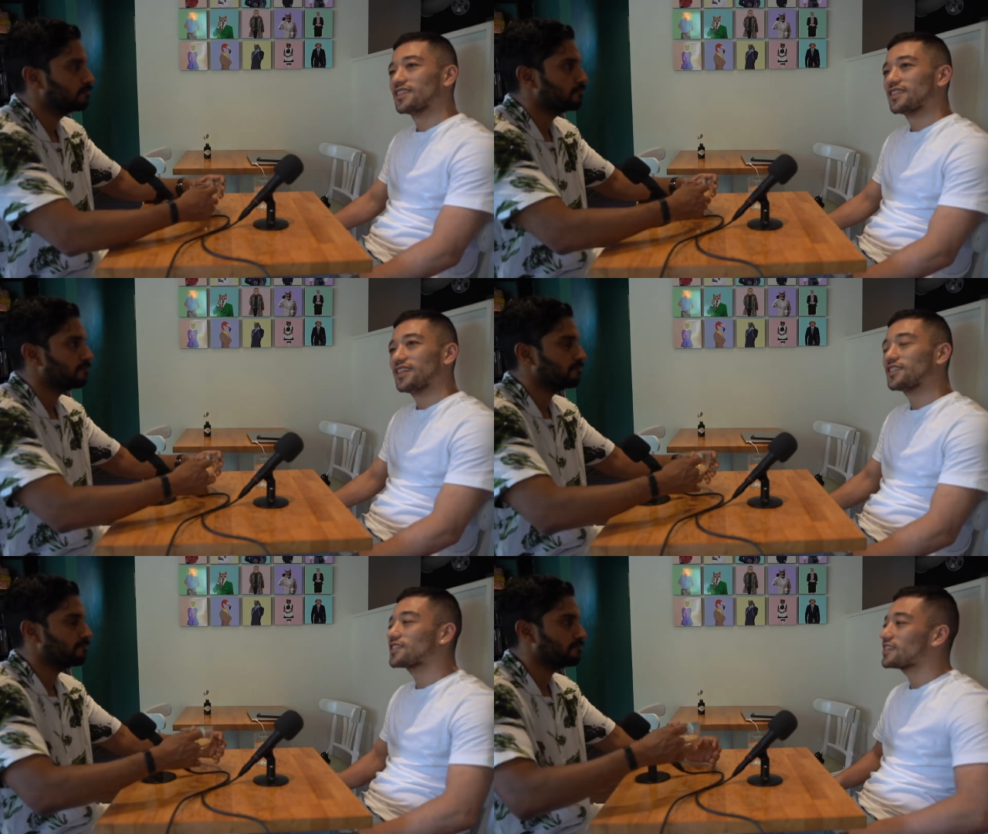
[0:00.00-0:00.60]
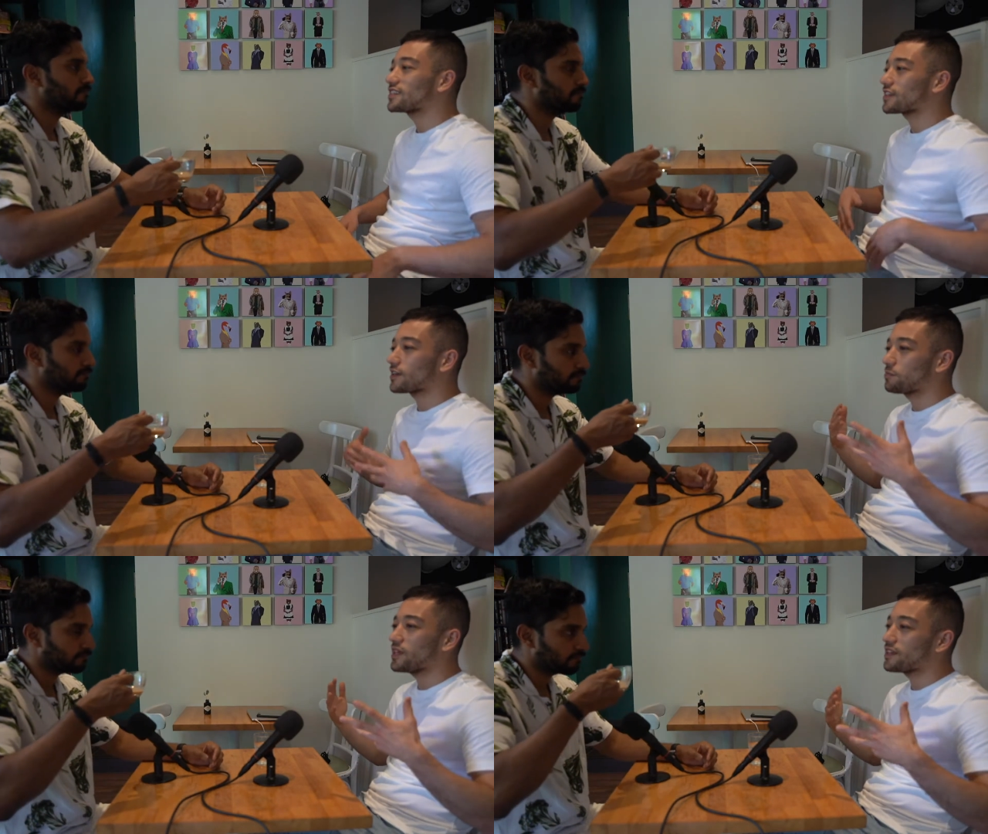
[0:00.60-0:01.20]
Speaker 1: It's just it's like
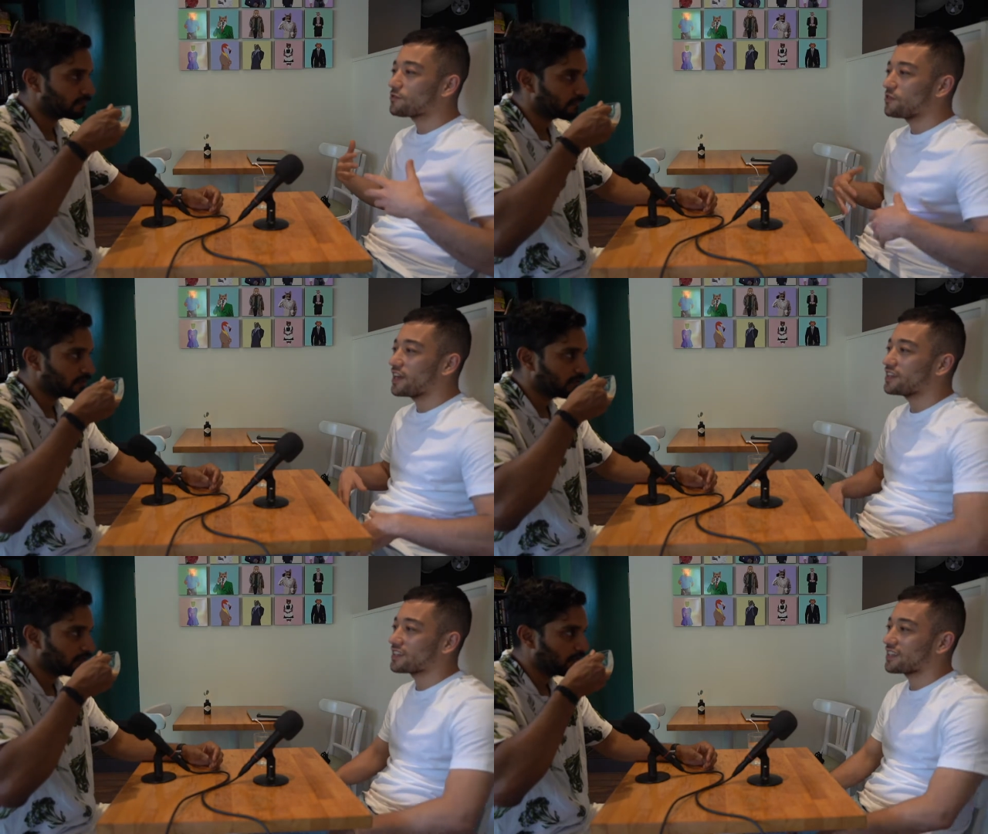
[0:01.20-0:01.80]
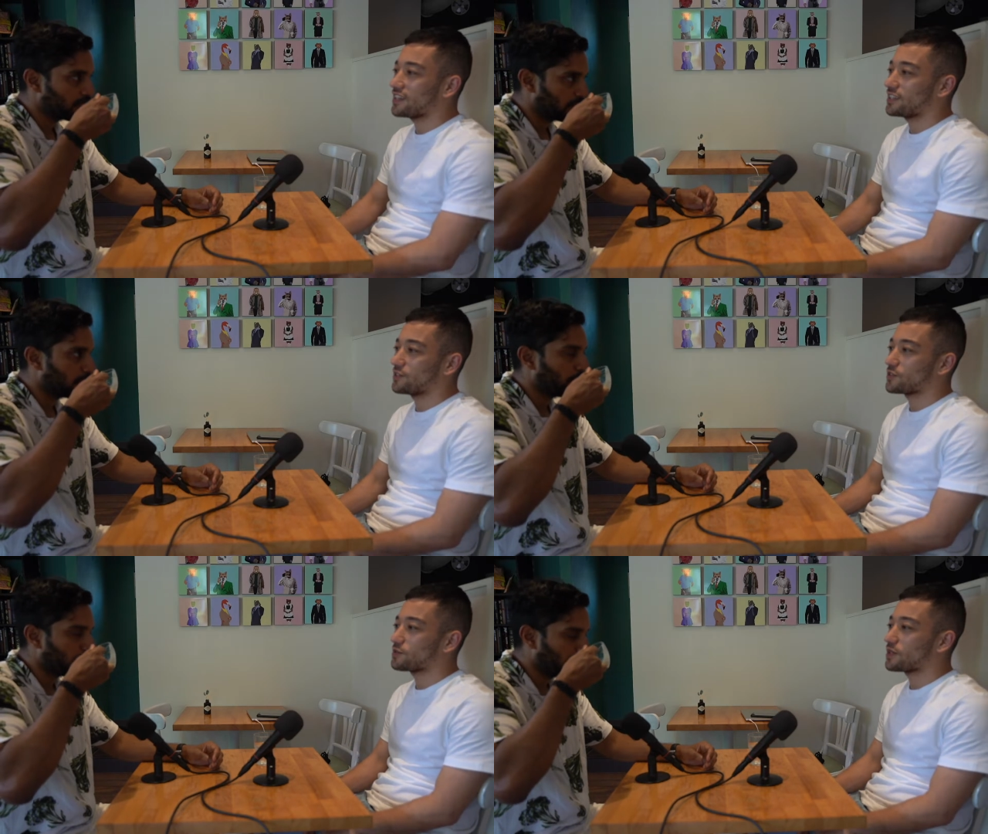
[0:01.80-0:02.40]
a big event kind
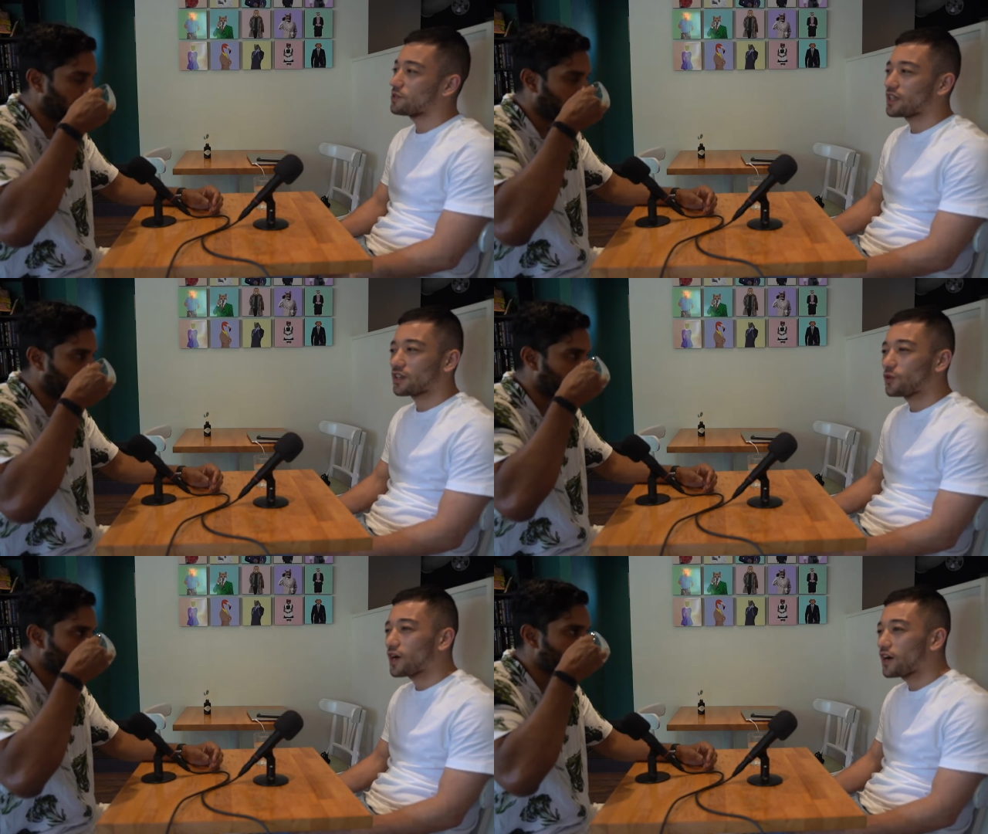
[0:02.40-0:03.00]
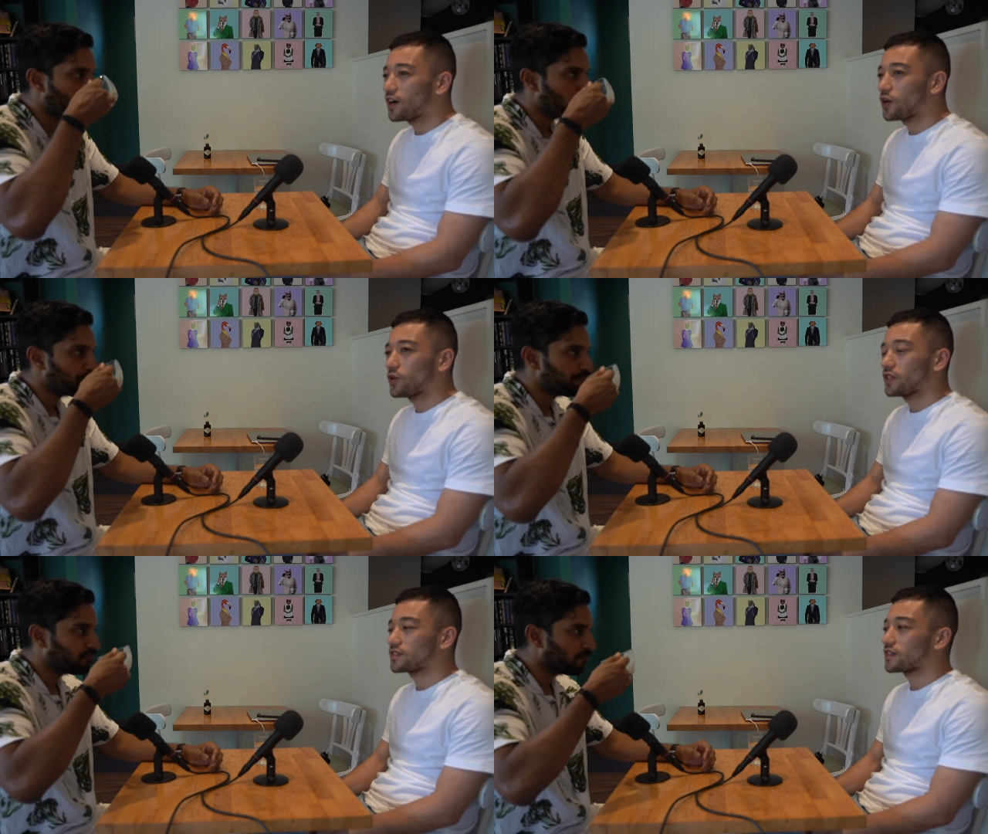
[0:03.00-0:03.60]
of. Sometimes you got to go
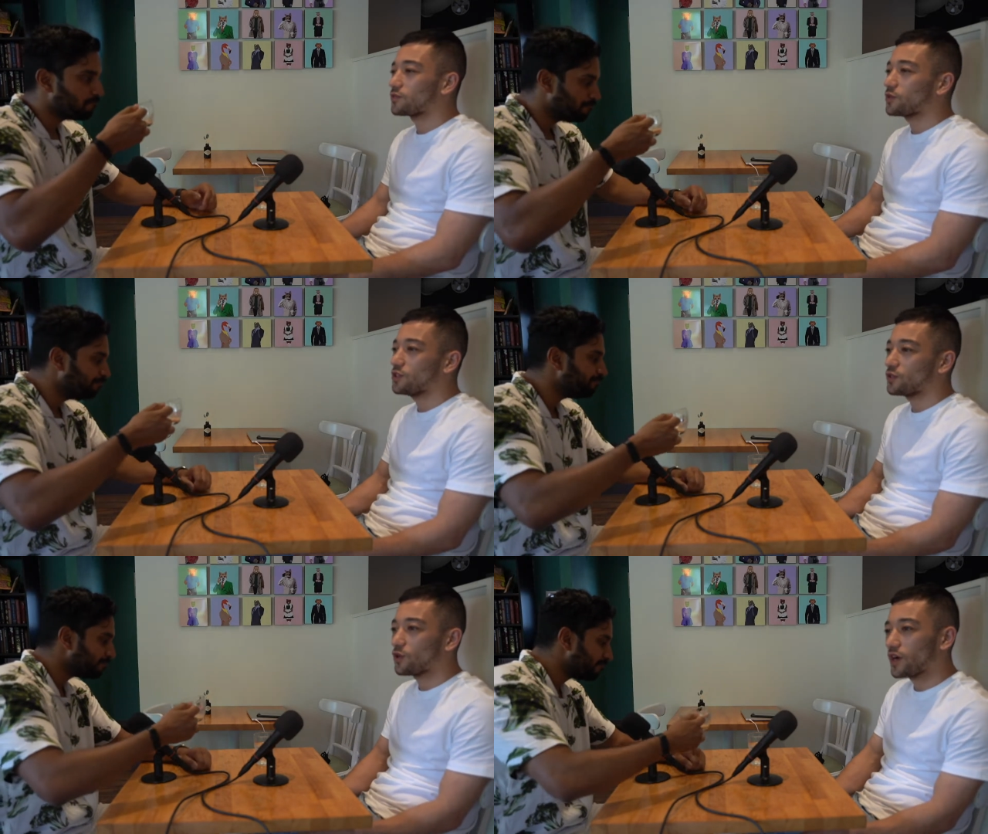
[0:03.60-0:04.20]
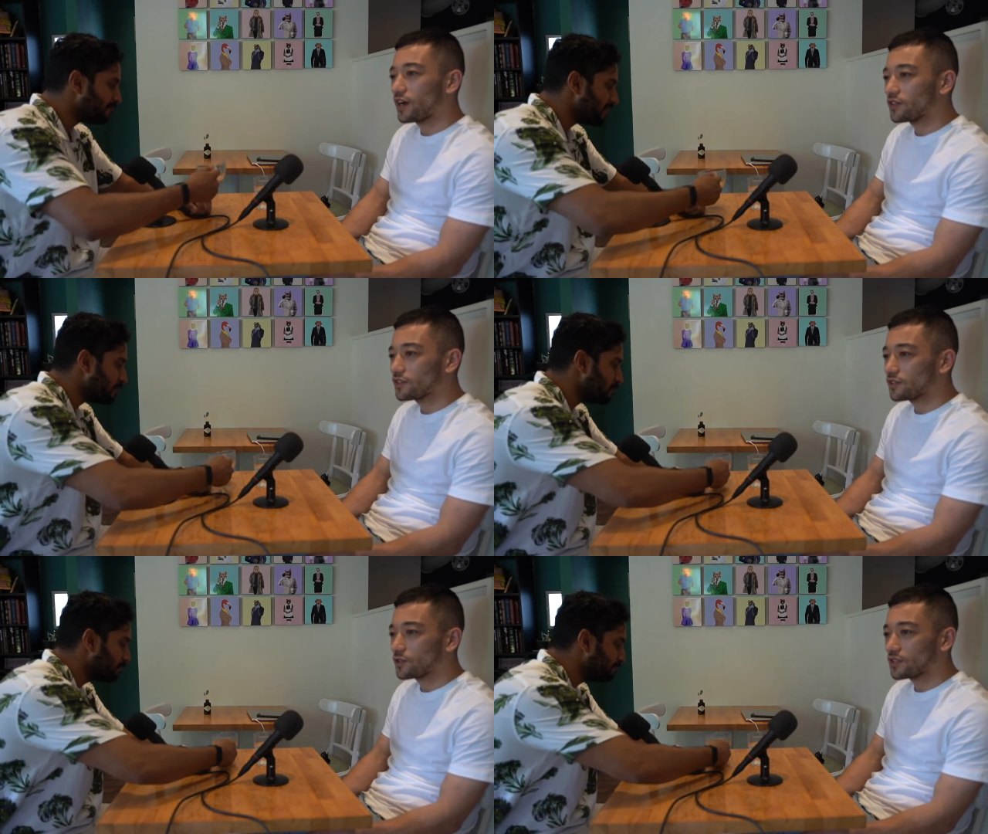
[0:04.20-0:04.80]
out. It's like when you go out
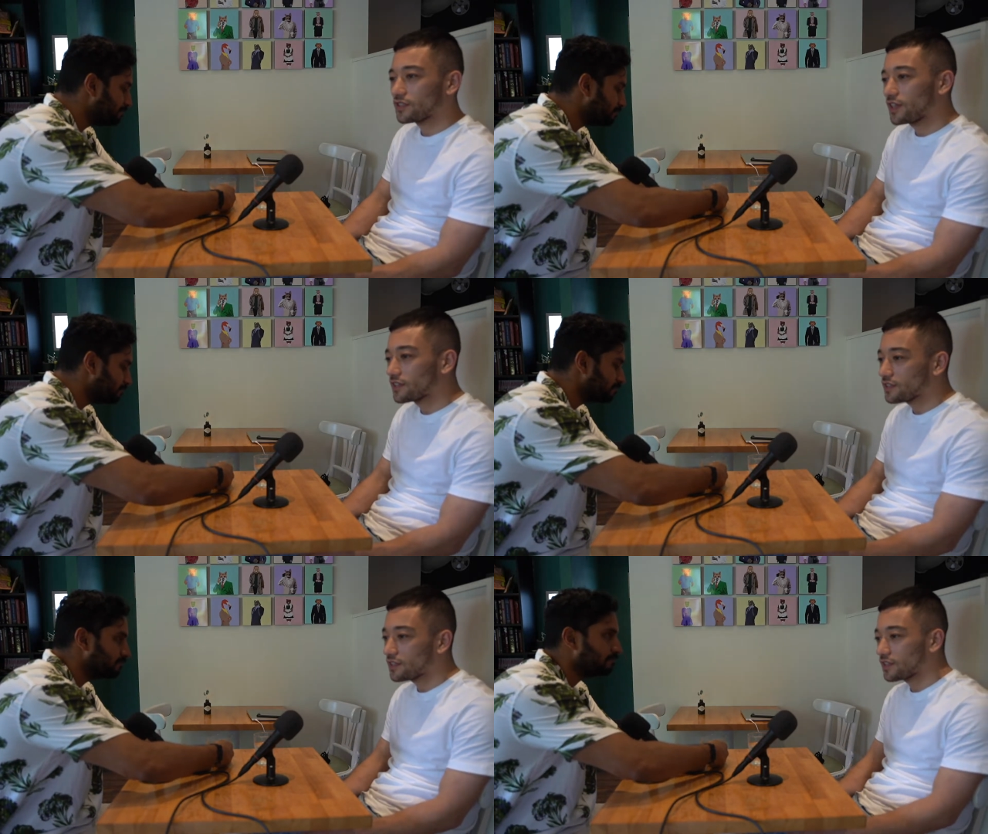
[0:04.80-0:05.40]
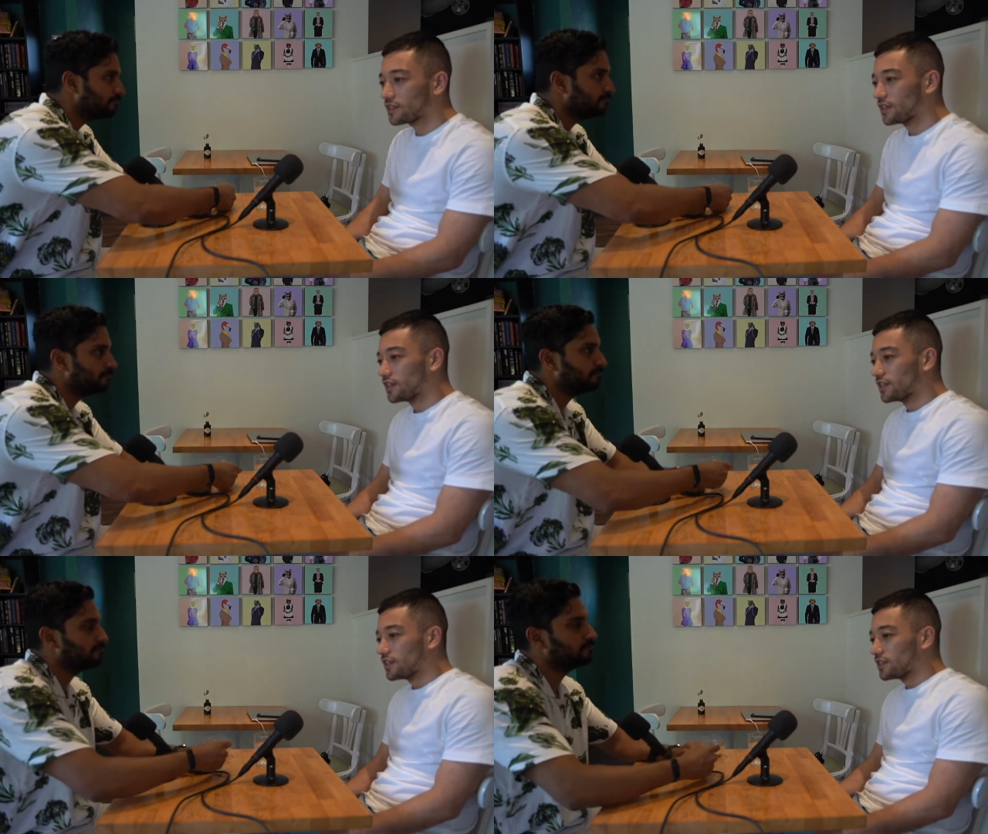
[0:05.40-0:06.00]
to go dancing
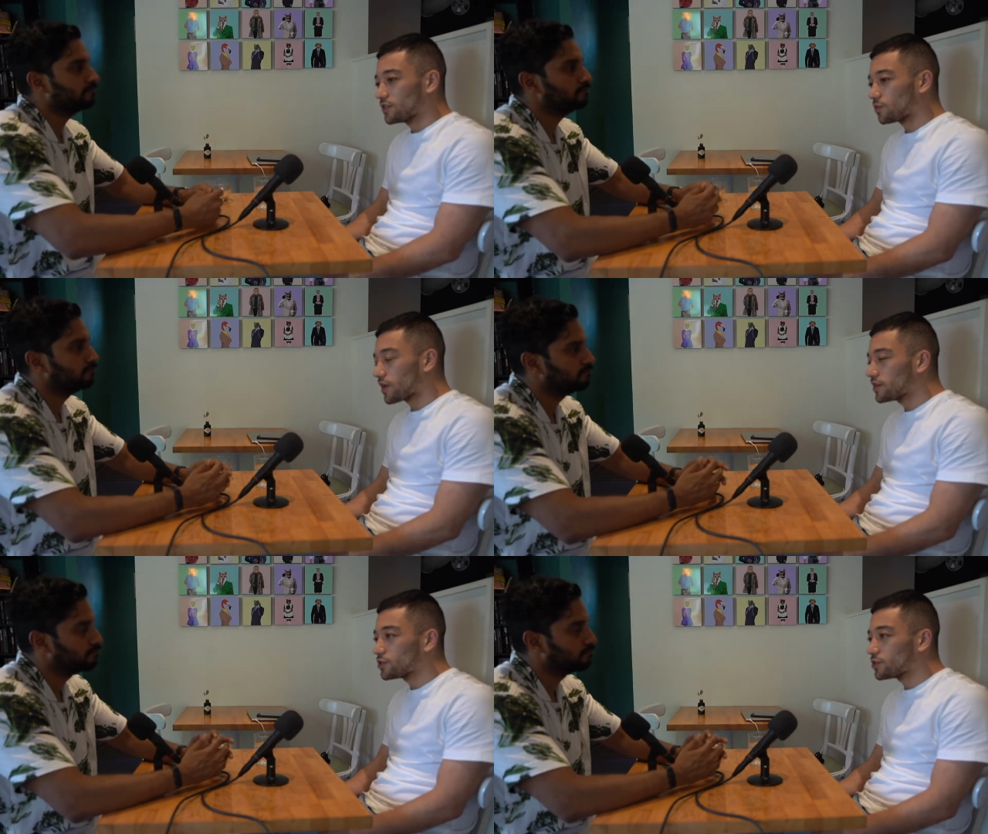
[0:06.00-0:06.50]
probably